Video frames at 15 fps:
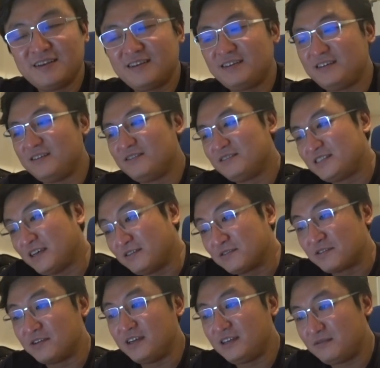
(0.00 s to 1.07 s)
You know, sounds
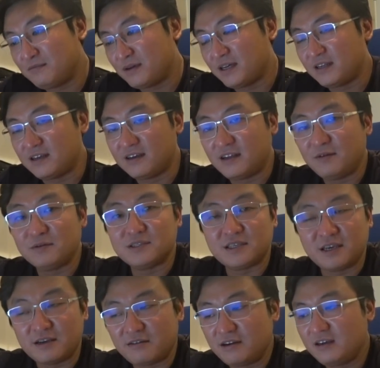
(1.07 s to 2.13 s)
great, but that was the
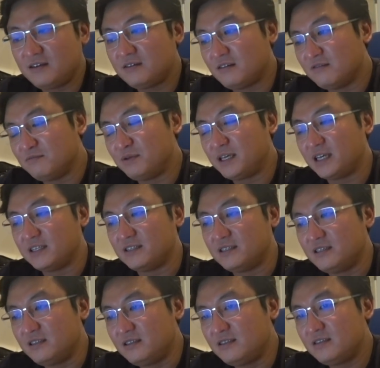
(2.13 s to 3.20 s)
era of big
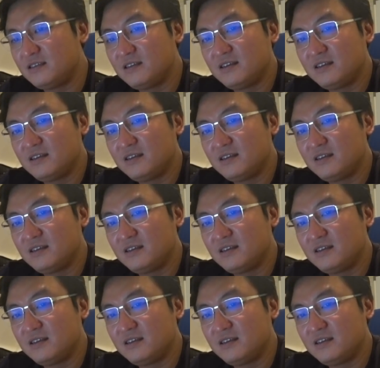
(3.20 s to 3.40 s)
engines.